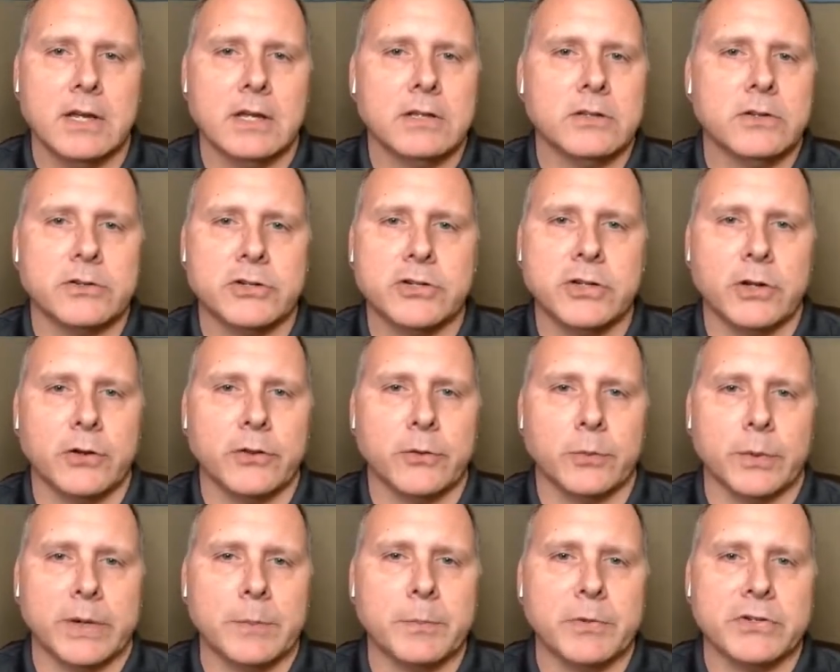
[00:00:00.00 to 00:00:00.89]
There's still
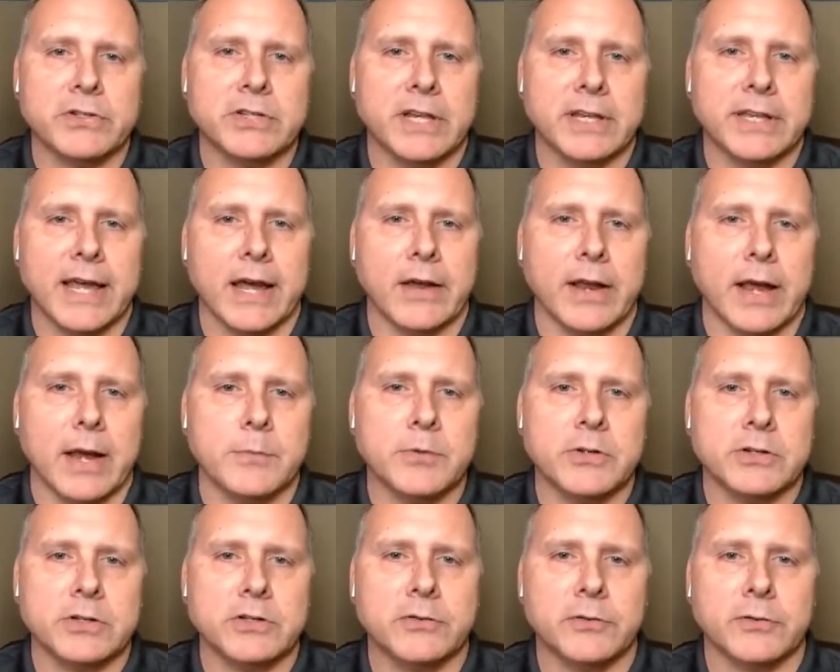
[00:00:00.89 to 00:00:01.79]
3% down
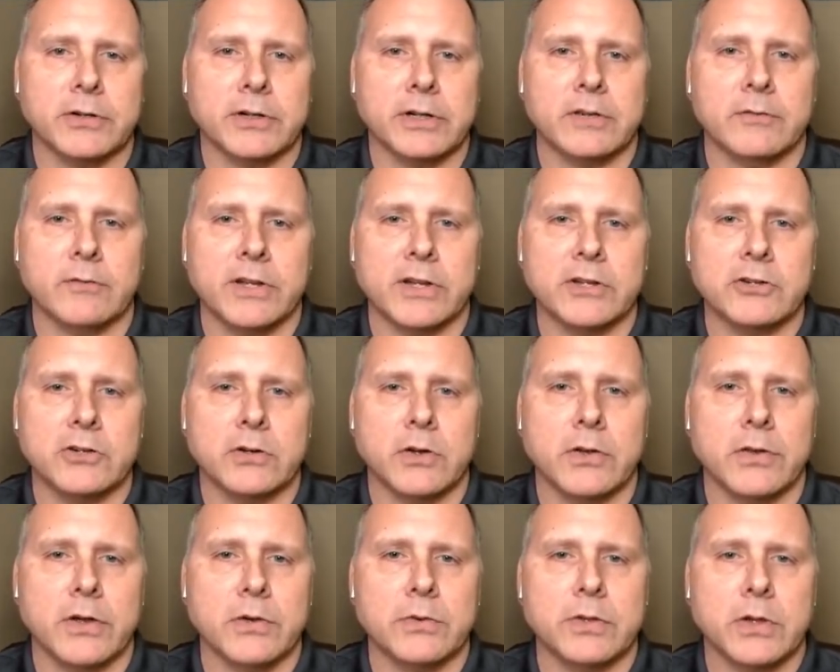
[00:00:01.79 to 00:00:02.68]
options for
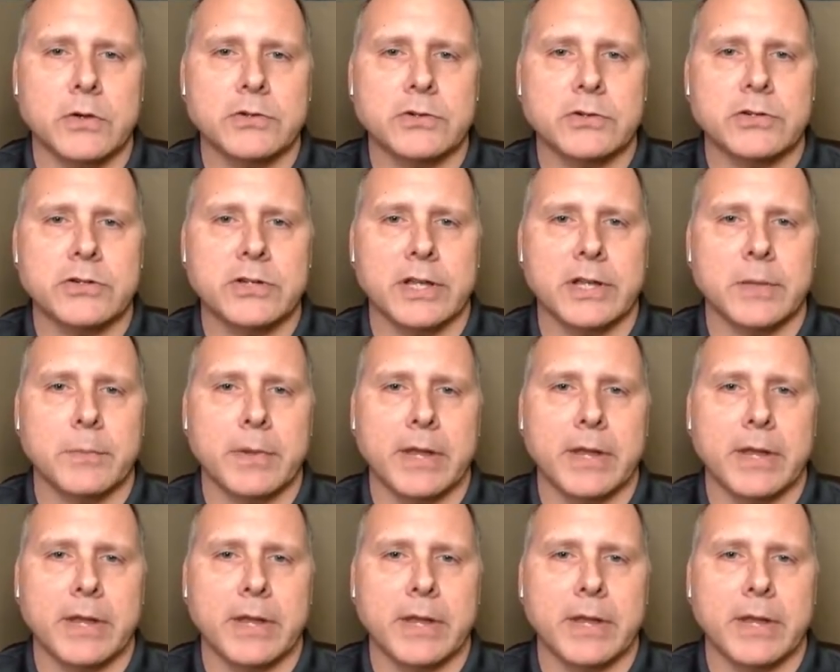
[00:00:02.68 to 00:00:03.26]
conventional. Those are still in